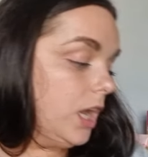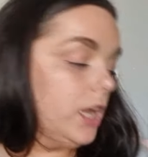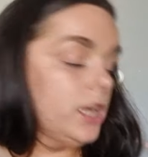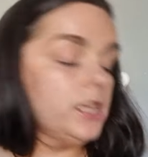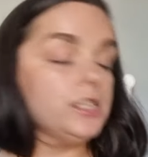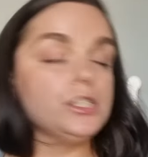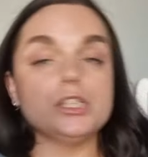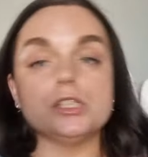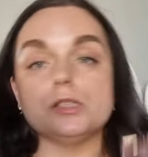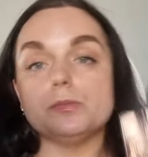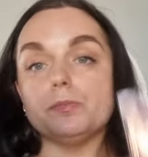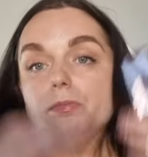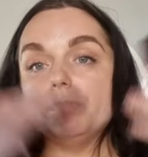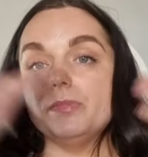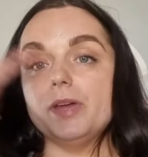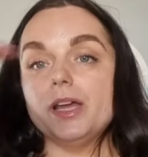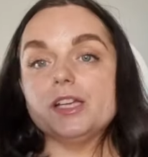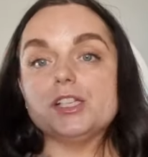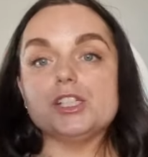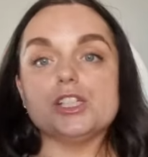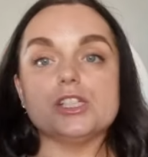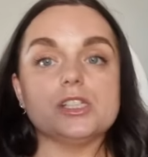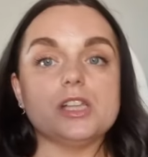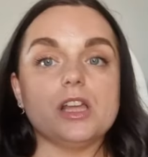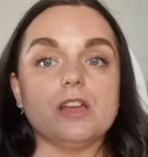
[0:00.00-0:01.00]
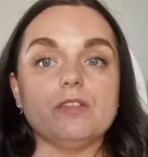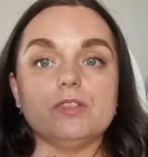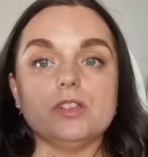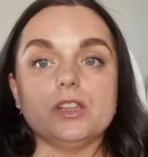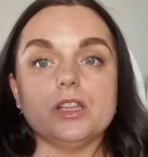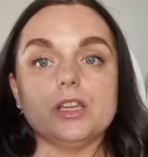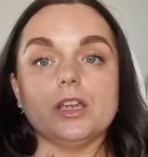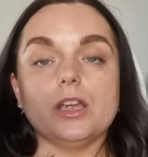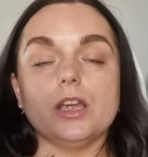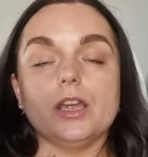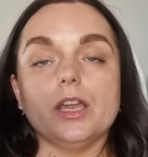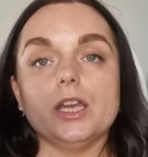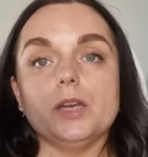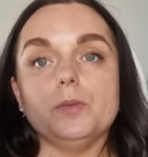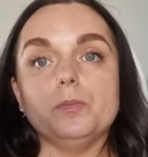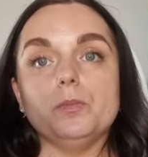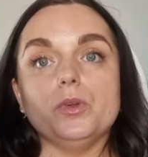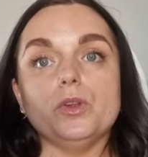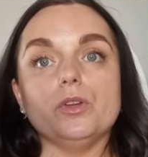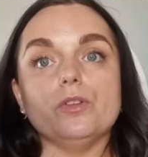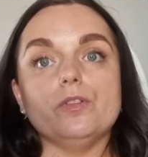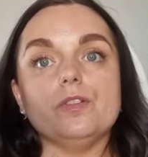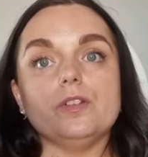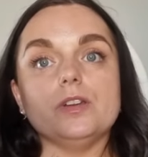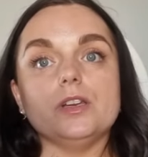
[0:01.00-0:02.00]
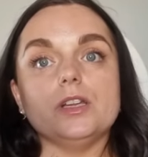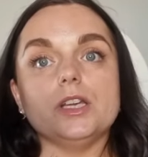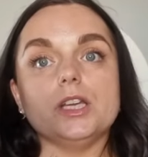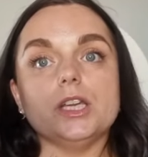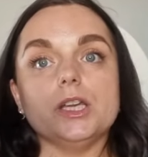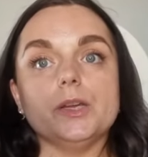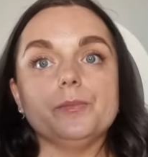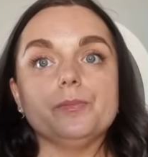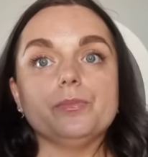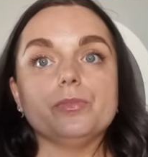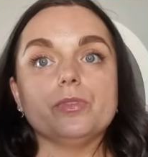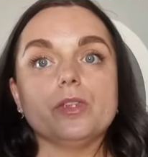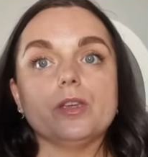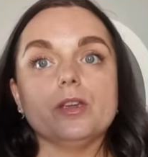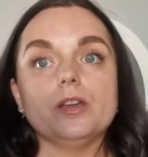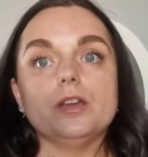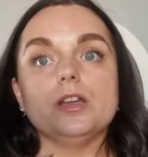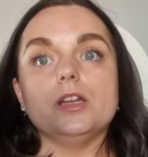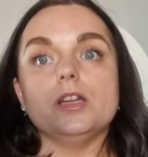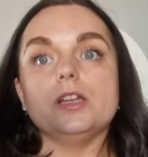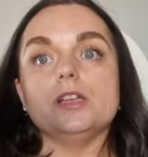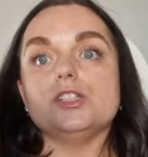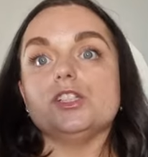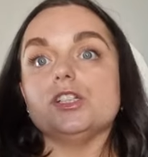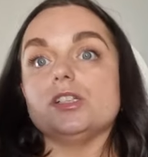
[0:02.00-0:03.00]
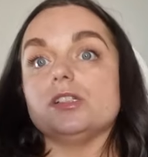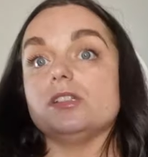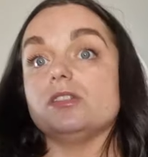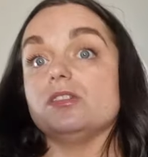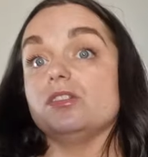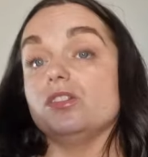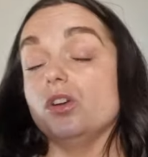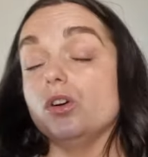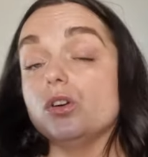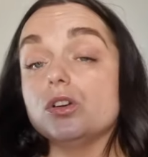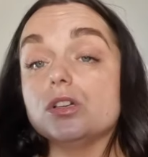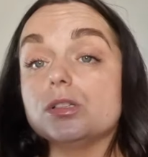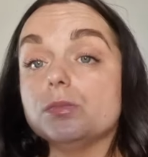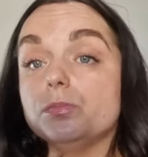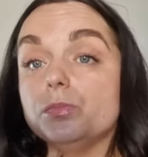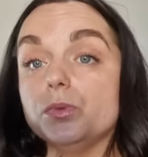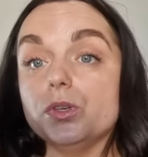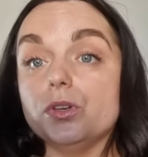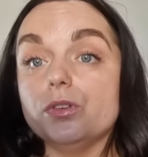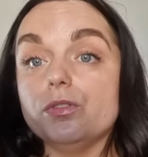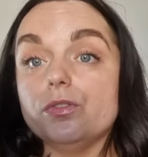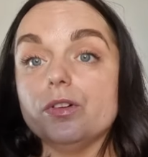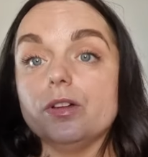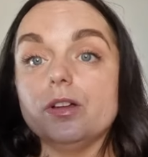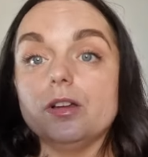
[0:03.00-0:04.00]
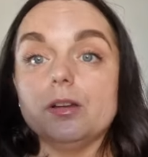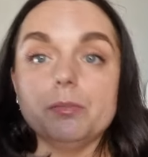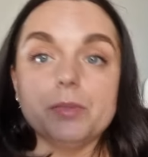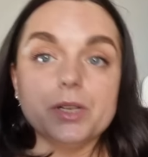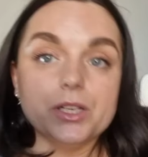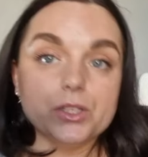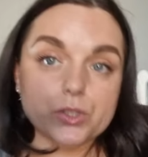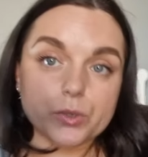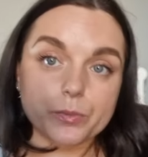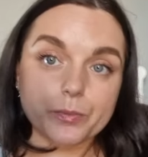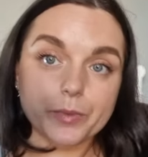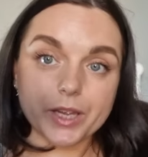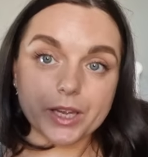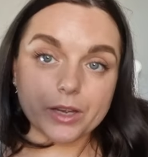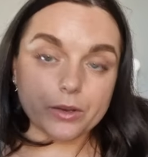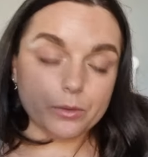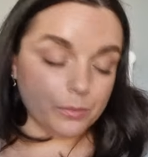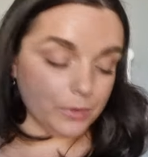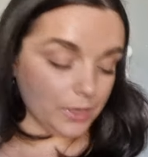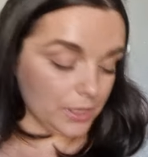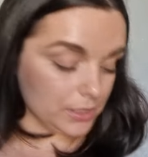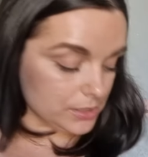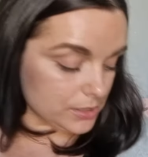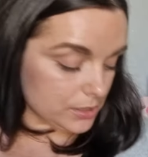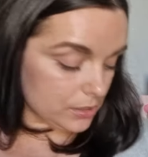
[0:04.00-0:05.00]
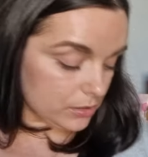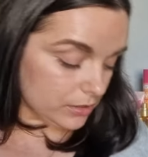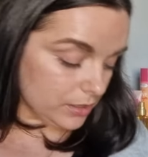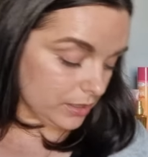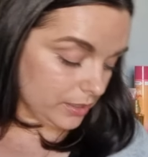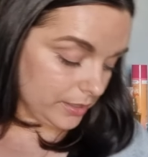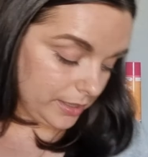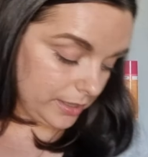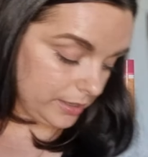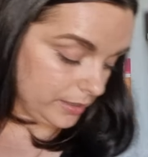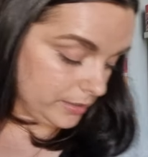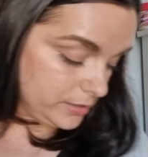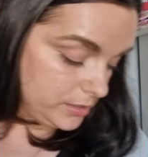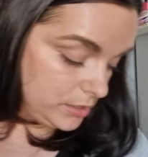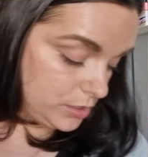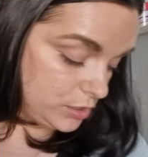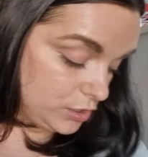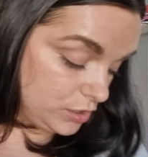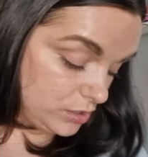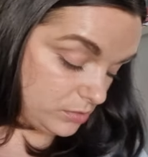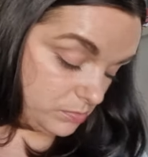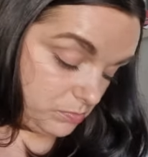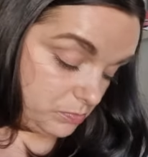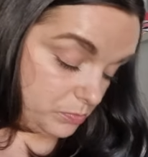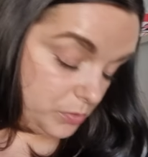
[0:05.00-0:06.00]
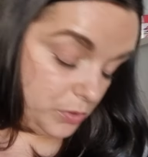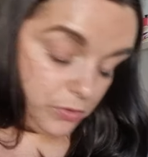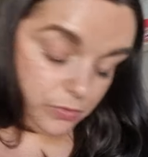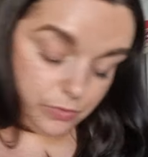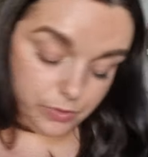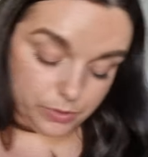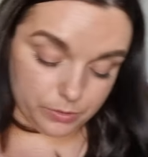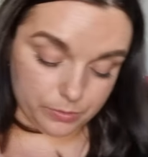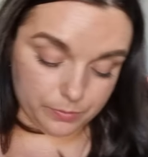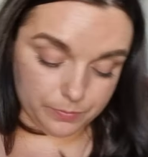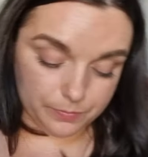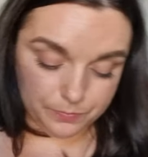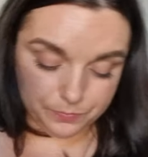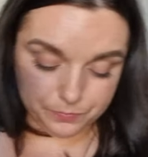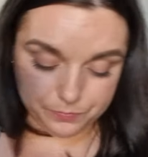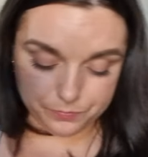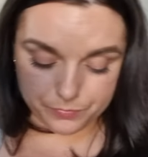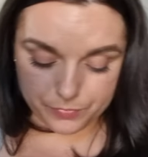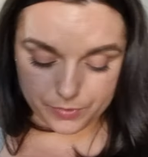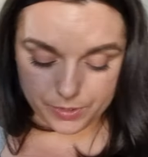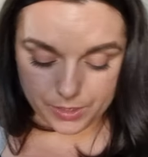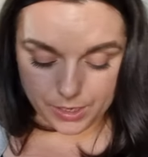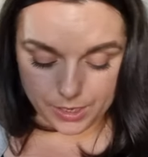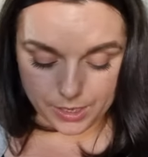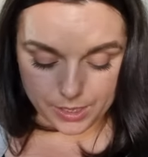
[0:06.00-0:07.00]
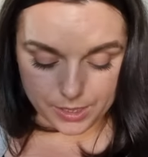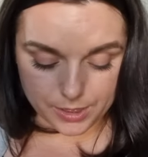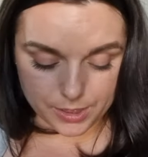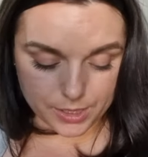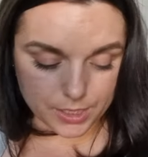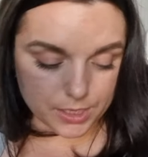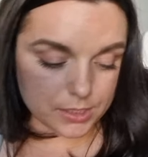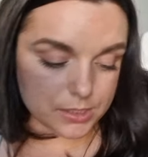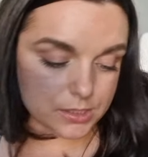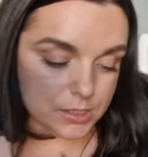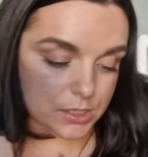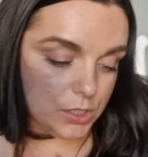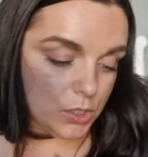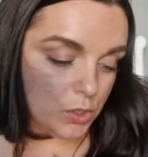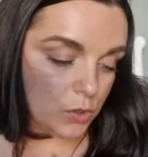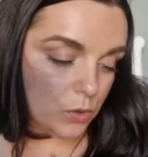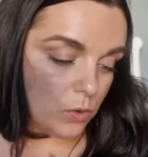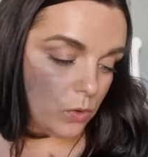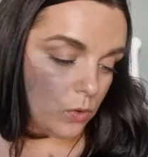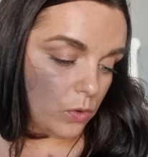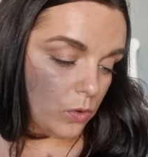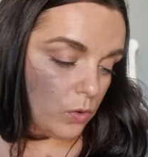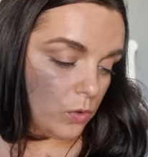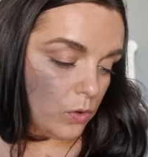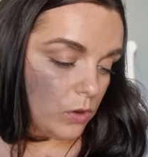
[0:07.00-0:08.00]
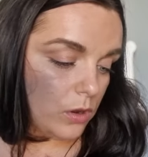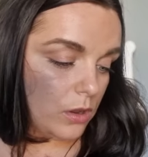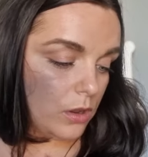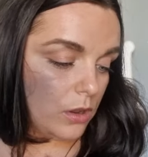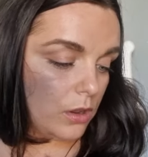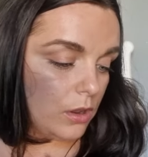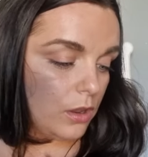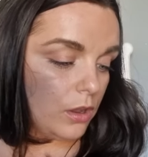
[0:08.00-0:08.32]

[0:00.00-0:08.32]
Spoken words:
It just meshes everything in beautifully. It just looks beautiful. It makes your makeup last longer. Yeah, it's just beautiful. This Dior